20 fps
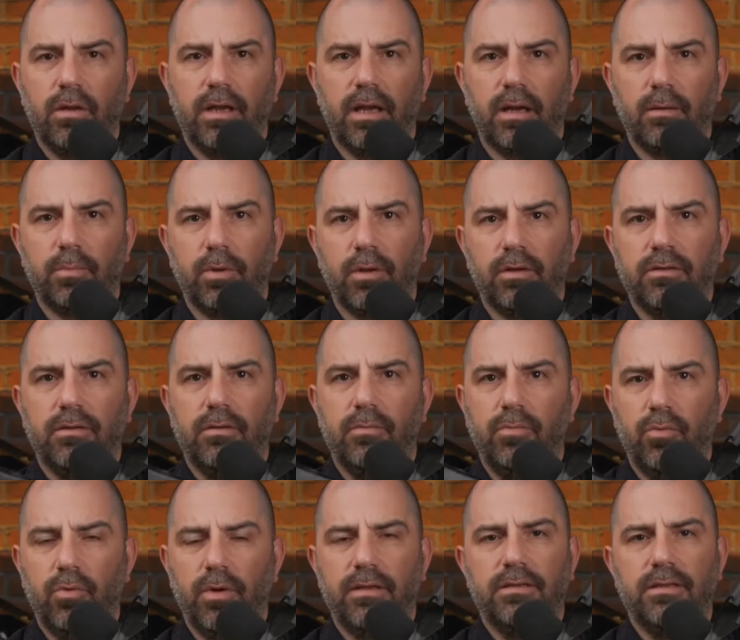cameras.
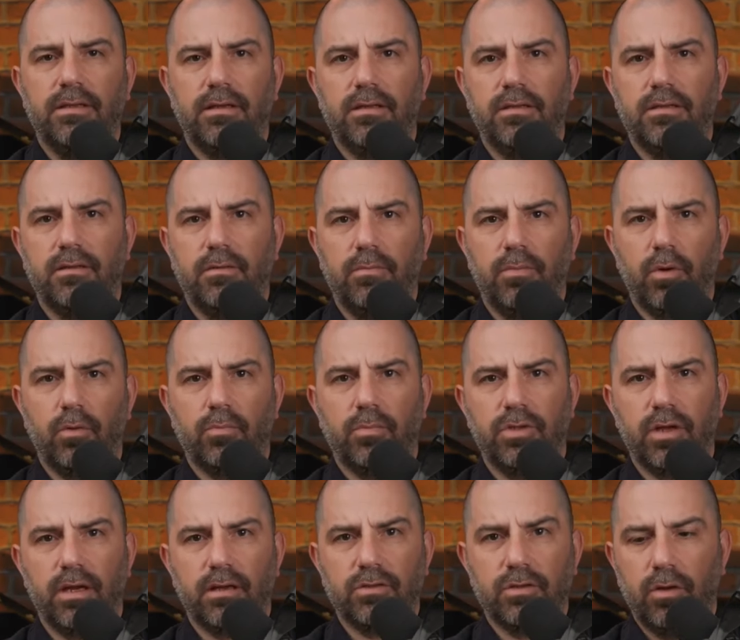For instance, phone
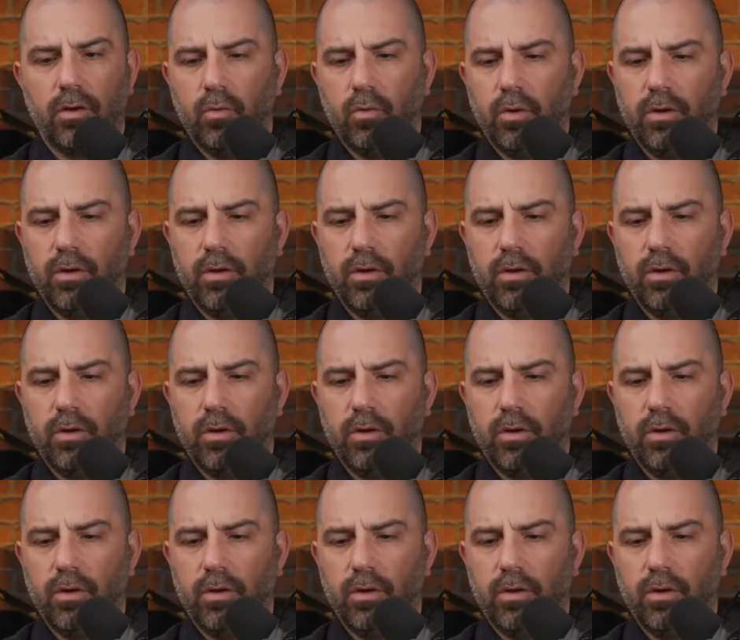shots go